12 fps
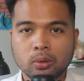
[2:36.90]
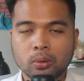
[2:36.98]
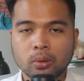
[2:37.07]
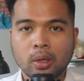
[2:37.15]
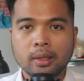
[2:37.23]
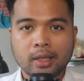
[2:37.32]

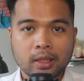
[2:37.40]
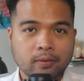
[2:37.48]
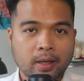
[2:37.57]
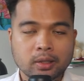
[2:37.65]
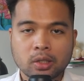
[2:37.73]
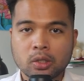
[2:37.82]
to take
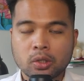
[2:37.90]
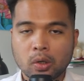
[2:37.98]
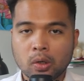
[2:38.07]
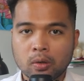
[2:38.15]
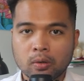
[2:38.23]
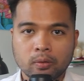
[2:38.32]
advantage
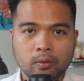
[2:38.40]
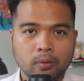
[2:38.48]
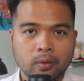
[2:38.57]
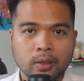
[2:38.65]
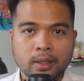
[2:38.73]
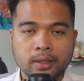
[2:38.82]

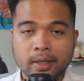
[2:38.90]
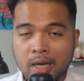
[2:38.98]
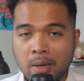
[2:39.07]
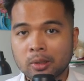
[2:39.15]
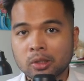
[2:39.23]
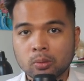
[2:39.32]
of the
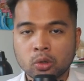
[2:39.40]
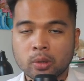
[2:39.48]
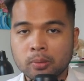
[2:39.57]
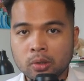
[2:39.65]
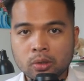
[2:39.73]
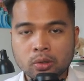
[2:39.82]
dynamic
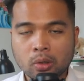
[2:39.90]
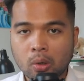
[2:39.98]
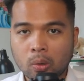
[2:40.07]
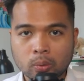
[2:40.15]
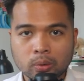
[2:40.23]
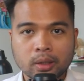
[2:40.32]
subscriptions,
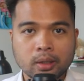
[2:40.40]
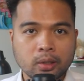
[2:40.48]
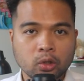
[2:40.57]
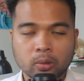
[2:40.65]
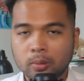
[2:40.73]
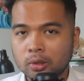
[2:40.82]
only
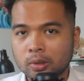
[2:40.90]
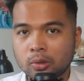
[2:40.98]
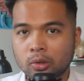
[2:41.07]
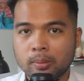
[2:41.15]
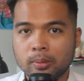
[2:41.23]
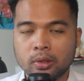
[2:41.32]
the normal
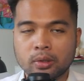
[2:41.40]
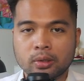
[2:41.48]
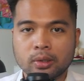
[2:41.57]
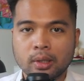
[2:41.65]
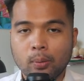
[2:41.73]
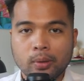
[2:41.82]

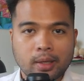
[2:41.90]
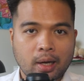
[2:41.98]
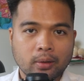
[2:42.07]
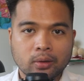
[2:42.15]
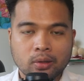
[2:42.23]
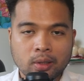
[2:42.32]
subscriptions
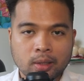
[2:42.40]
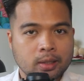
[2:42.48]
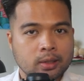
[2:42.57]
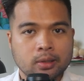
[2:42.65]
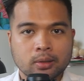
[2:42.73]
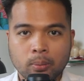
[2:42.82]
without
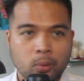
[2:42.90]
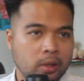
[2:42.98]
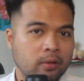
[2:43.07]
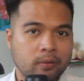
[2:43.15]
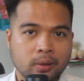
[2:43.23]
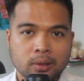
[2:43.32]
these
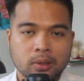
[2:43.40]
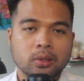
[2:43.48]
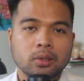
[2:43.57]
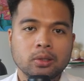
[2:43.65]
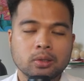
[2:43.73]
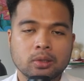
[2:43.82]

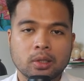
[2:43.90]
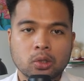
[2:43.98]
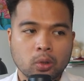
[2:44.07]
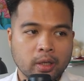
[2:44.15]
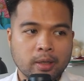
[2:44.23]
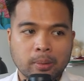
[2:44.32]
pre-filters
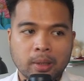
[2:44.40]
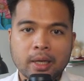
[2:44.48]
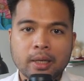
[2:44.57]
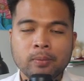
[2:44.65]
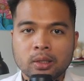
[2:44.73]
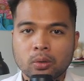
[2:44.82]
that you can
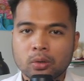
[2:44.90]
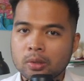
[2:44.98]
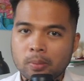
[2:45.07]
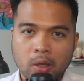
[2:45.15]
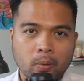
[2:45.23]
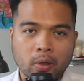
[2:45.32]
apply. So
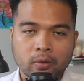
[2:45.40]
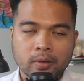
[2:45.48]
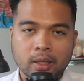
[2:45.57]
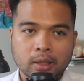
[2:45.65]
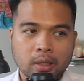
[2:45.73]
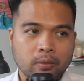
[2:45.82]
just be aware of
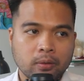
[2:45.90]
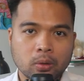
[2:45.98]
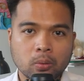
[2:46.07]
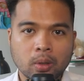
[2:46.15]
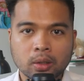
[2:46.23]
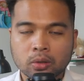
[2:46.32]
that if
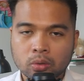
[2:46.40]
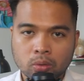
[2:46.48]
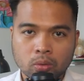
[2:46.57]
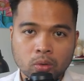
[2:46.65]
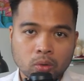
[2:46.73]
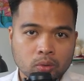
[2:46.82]
you want
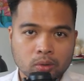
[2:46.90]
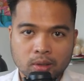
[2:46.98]
to use